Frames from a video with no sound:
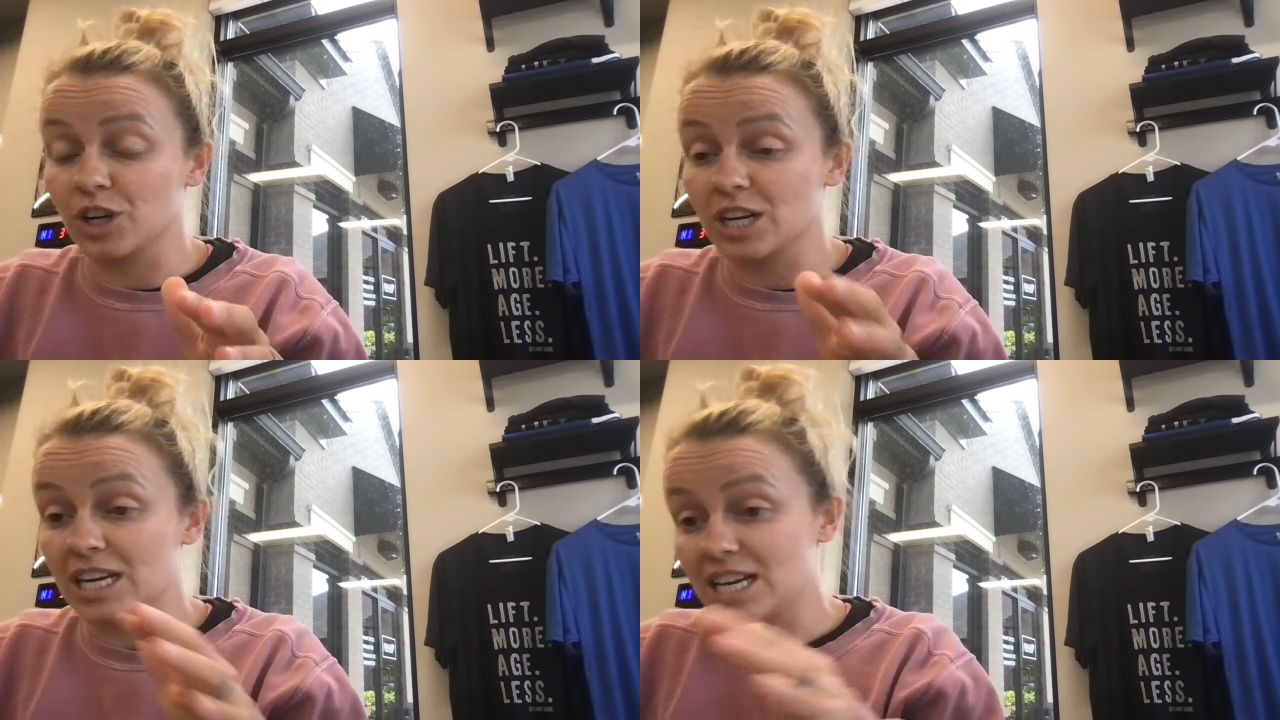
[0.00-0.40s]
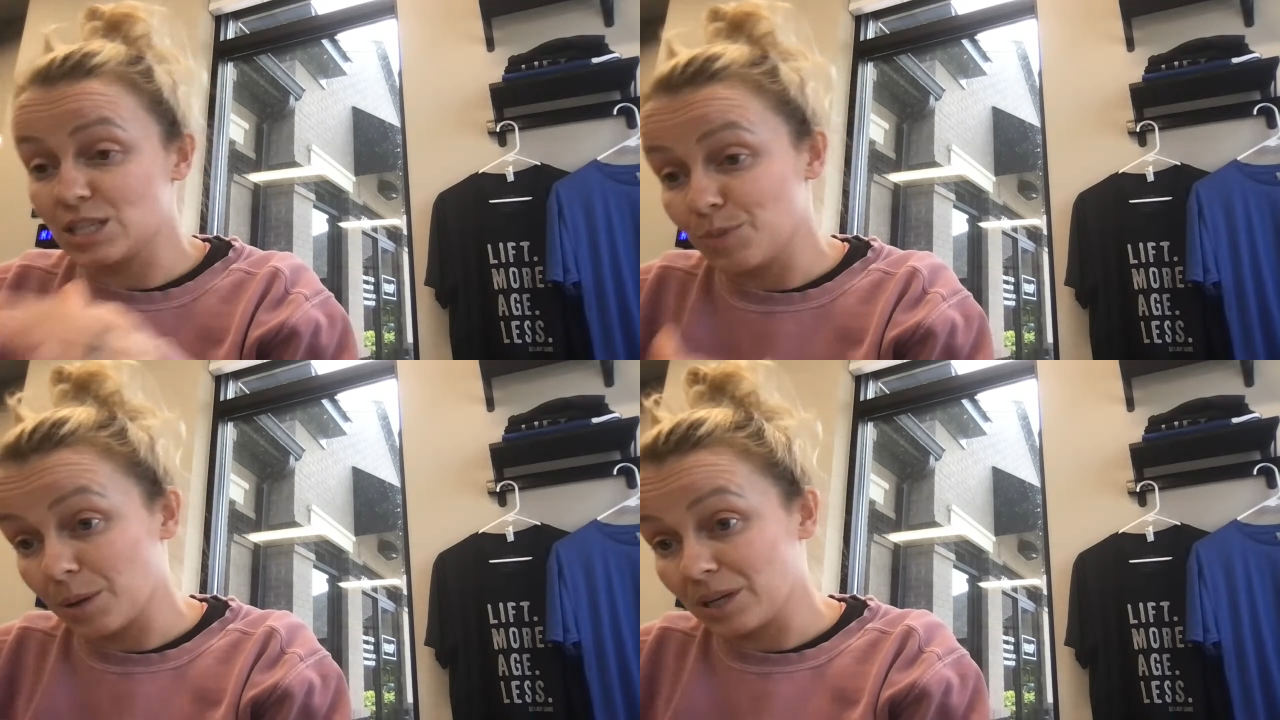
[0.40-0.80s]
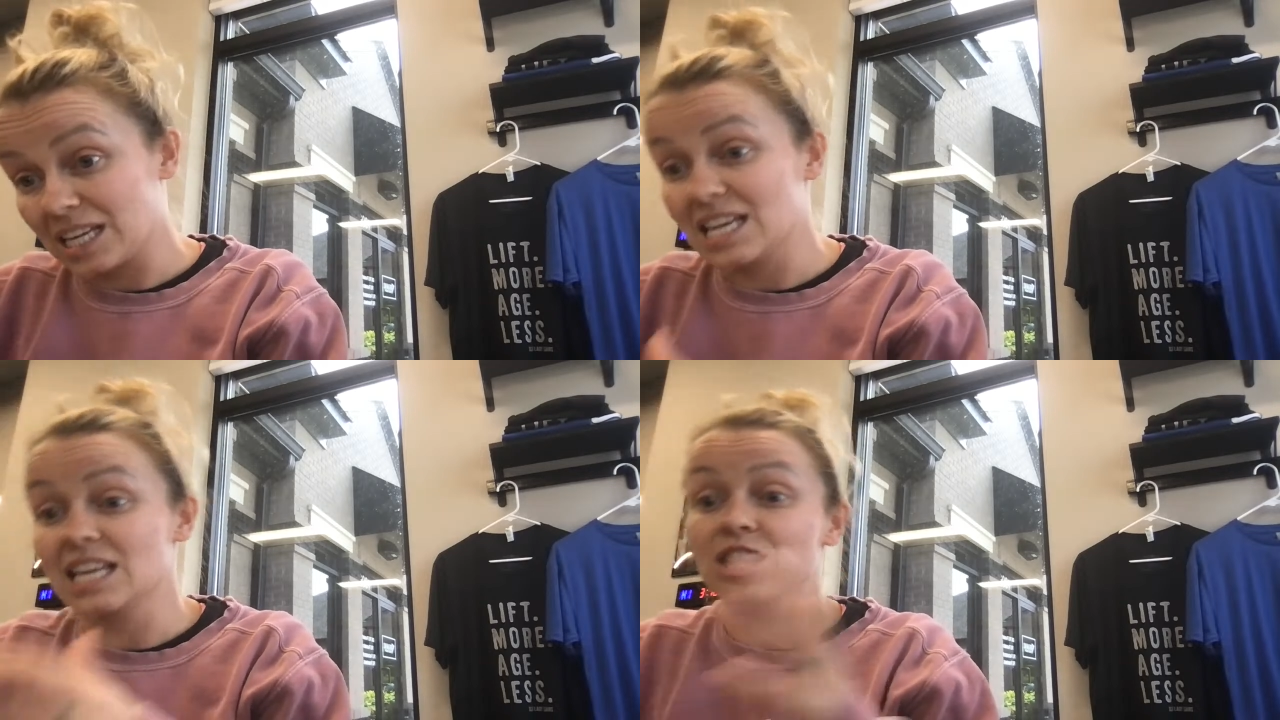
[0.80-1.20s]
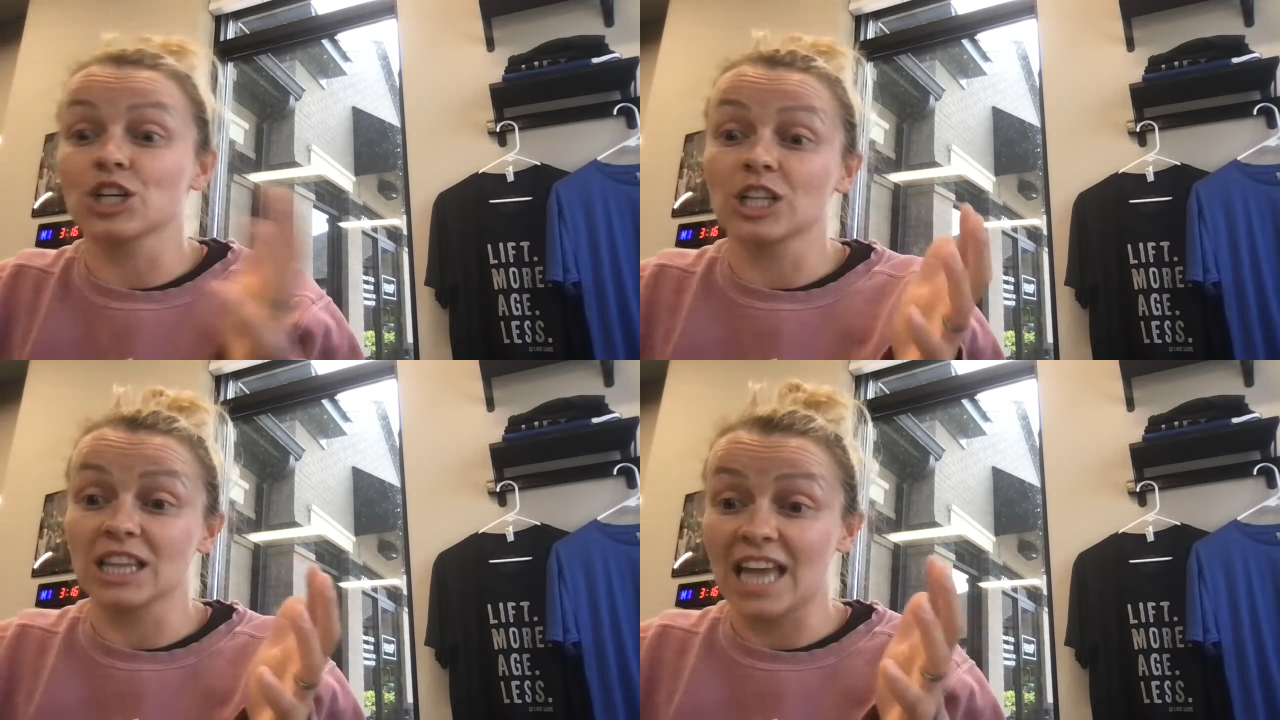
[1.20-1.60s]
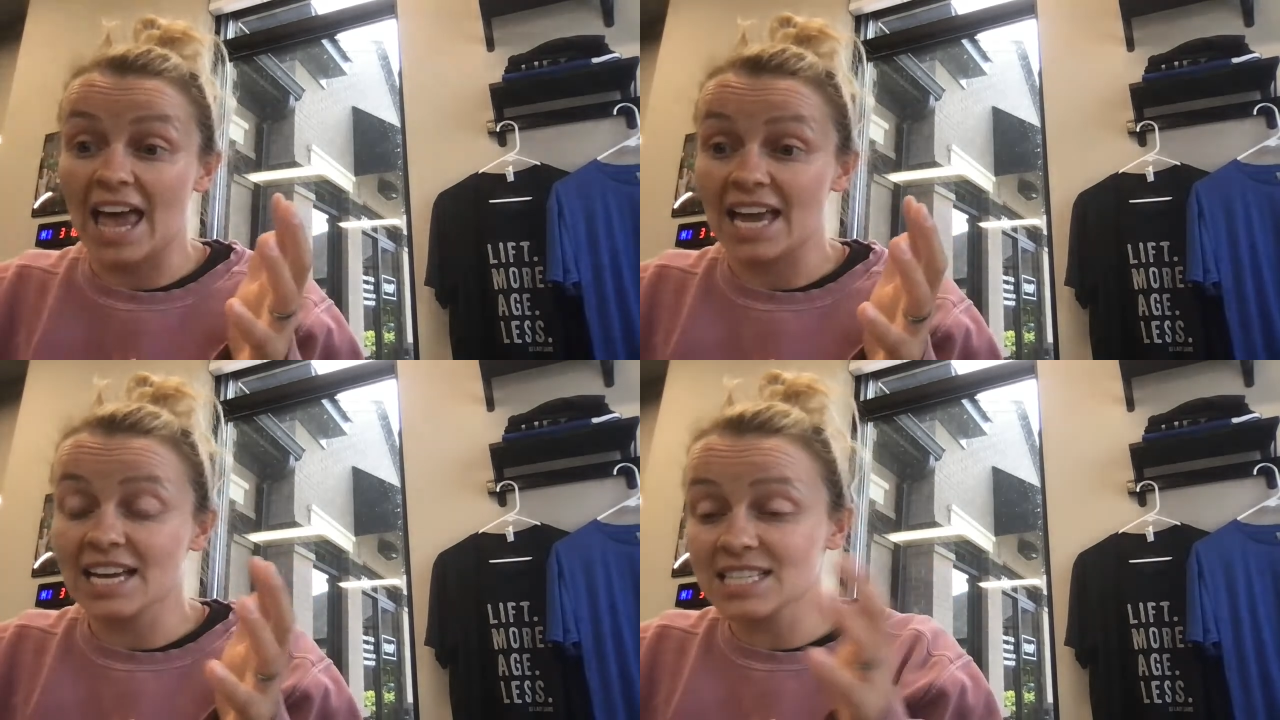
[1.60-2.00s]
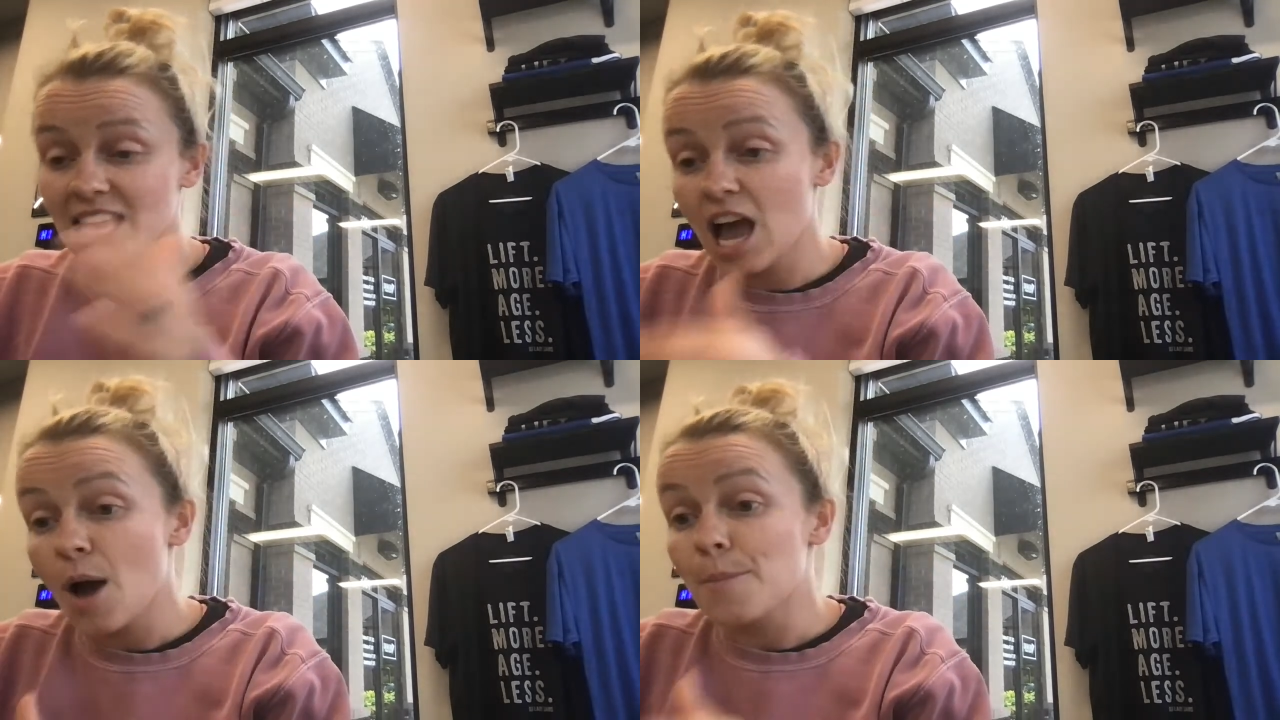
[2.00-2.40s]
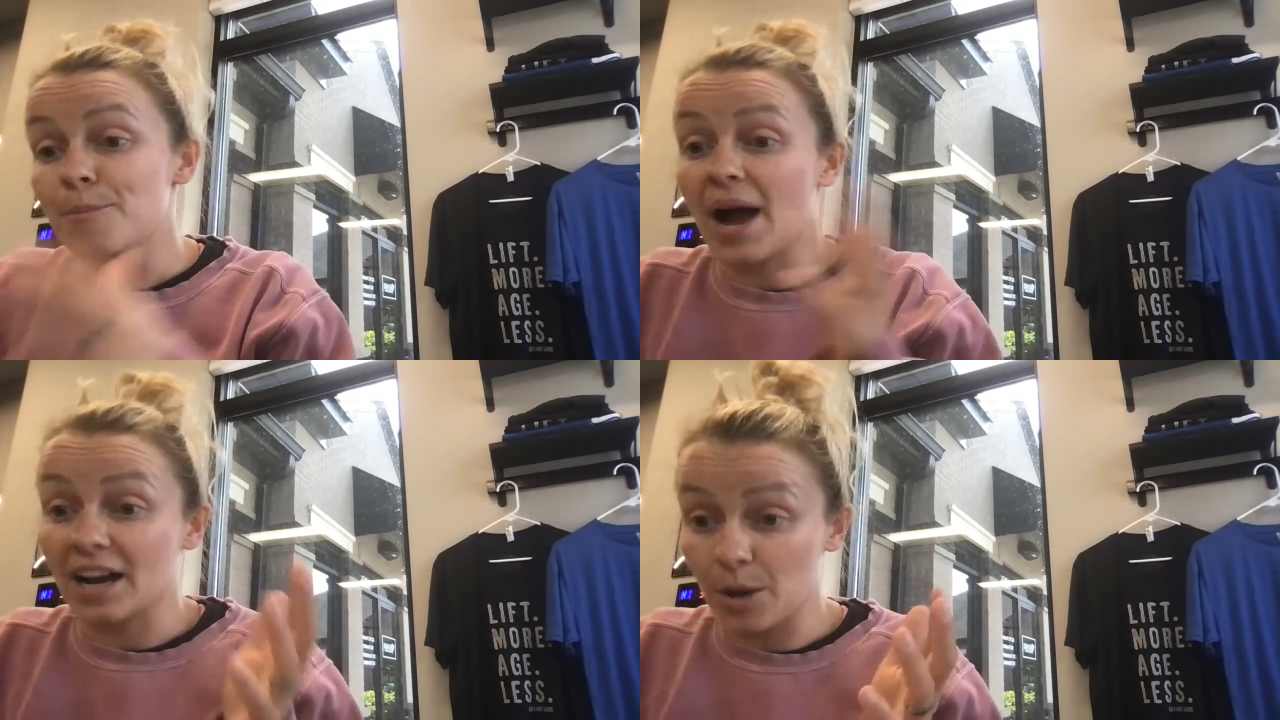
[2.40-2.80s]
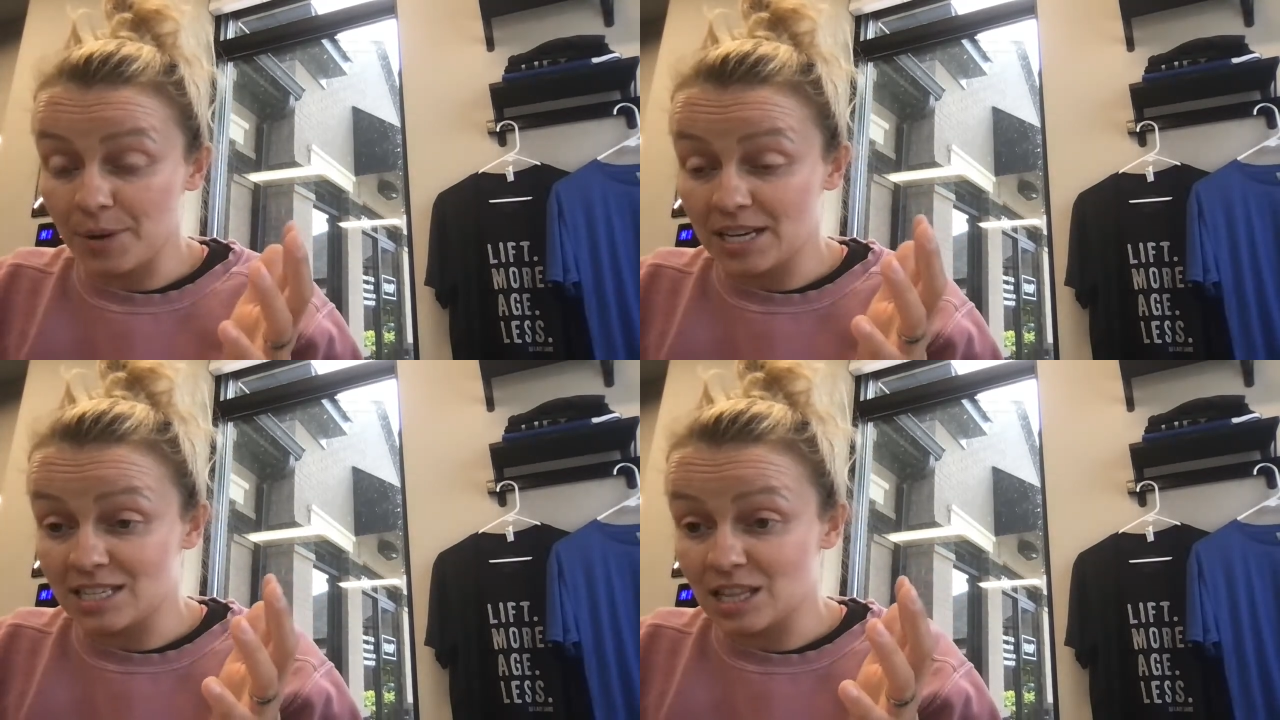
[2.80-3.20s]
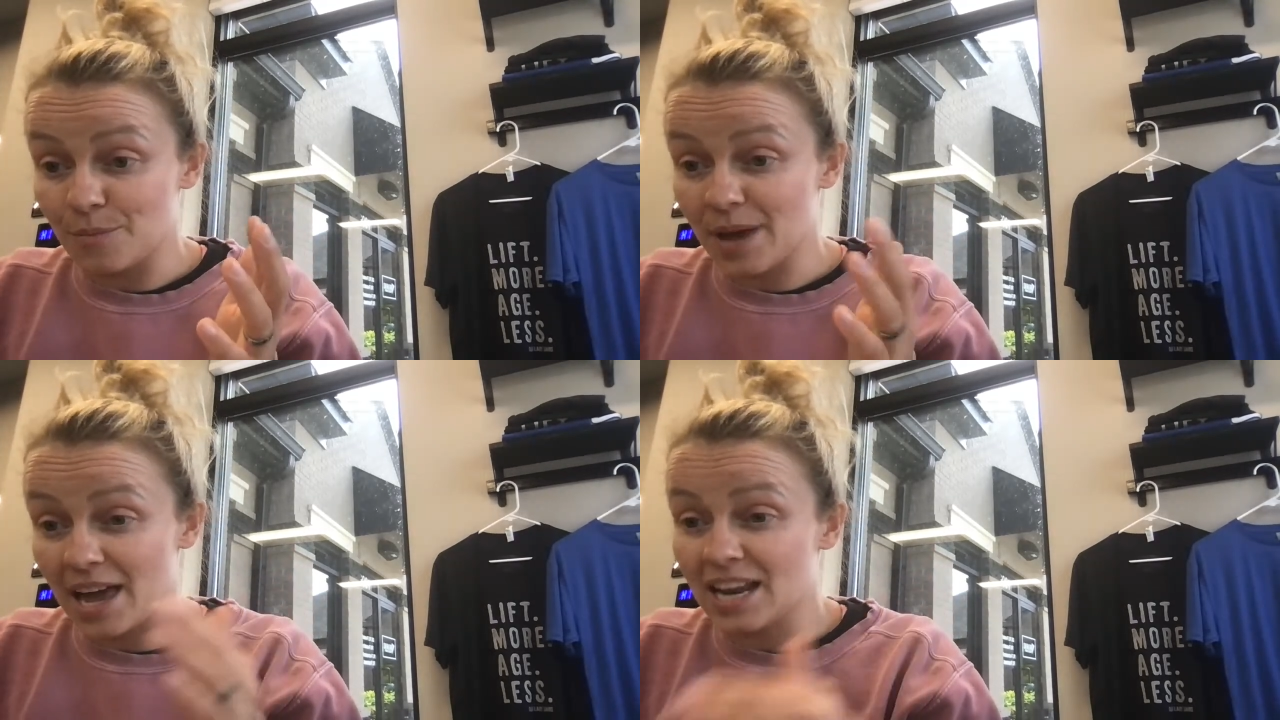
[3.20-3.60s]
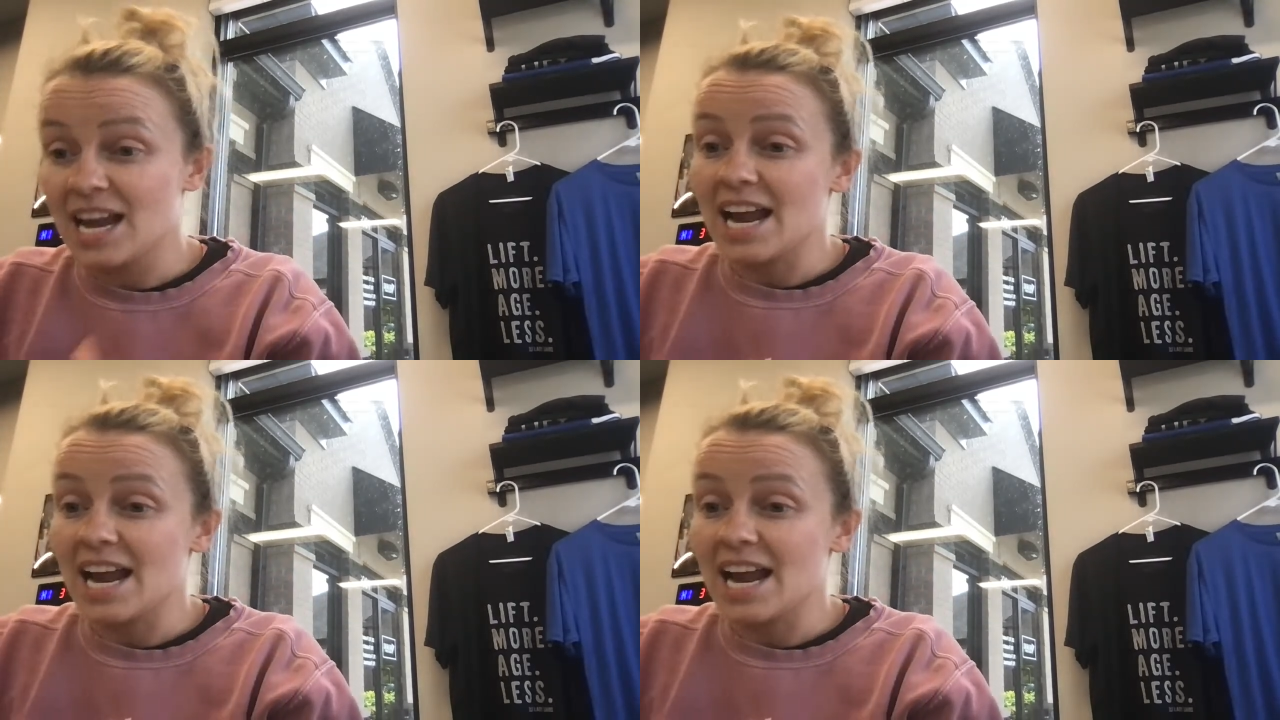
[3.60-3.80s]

going to need to be able to get their legs back up into the bed.